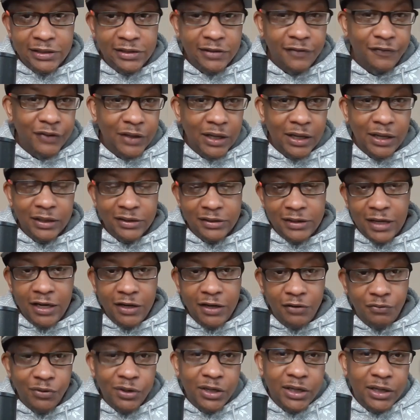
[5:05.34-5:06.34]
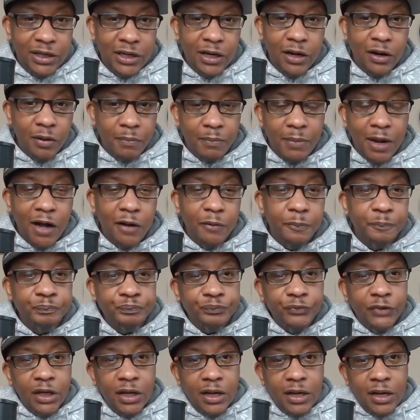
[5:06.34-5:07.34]
of things that he really care about
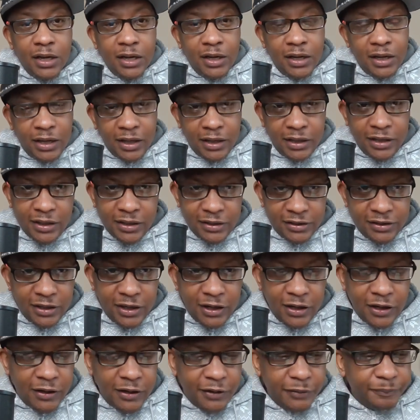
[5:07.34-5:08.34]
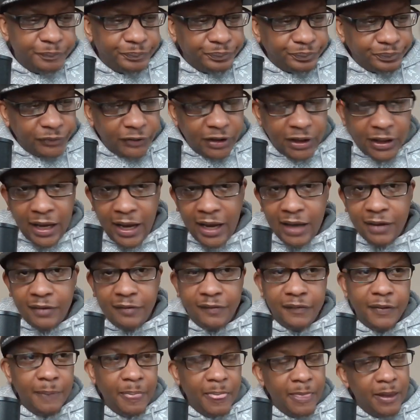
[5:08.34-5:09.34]
in his
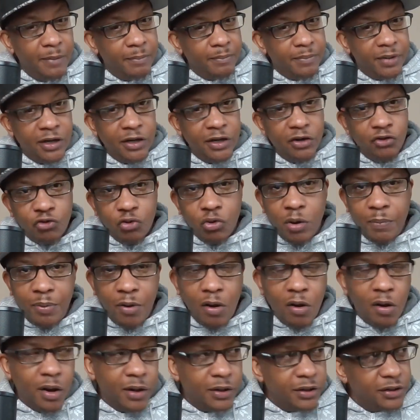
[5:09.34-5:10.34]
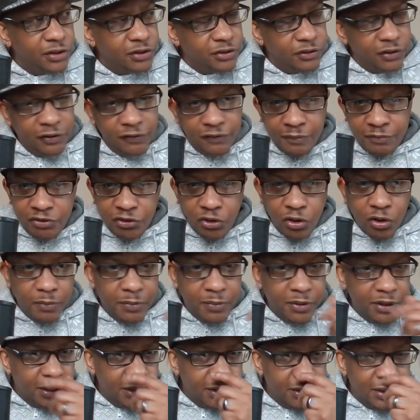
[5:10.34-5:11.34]
life. But he grew up hard. He's from
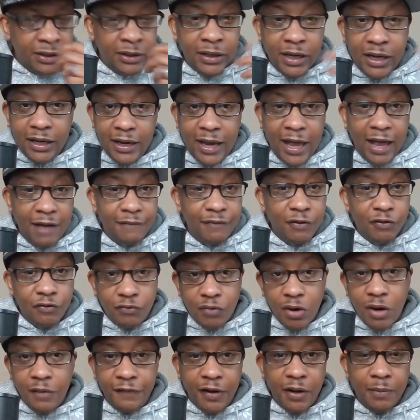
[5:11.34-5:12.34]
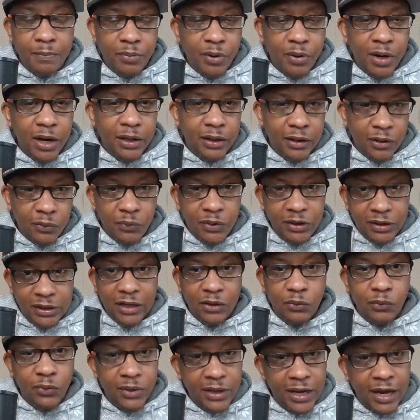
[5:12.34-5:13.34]
Serbia, and they have a rough upbringing. We
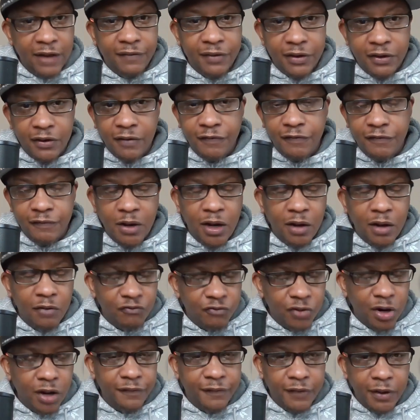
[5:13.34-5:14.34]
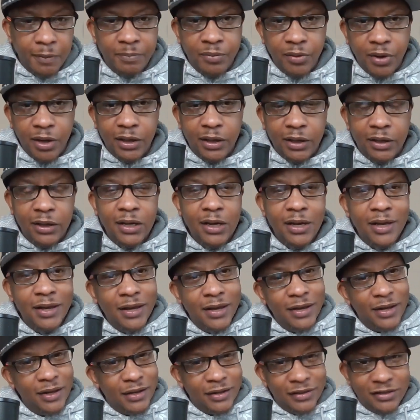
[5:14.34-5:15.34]
think we have enough of rough upbringing
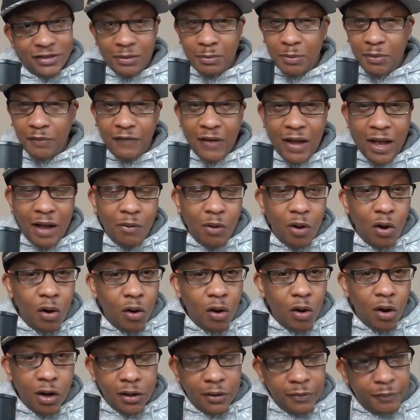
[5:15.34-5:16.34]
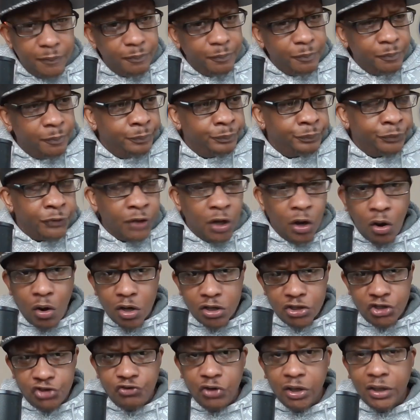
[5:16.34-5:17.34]
in some of our
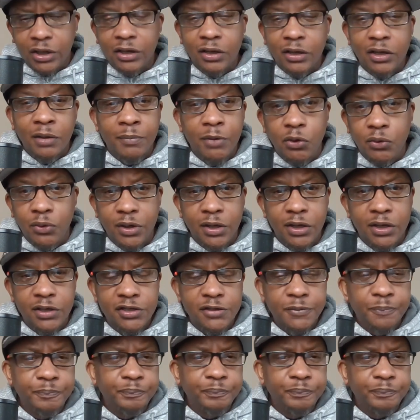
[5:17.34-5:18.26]
hard-stricken communities.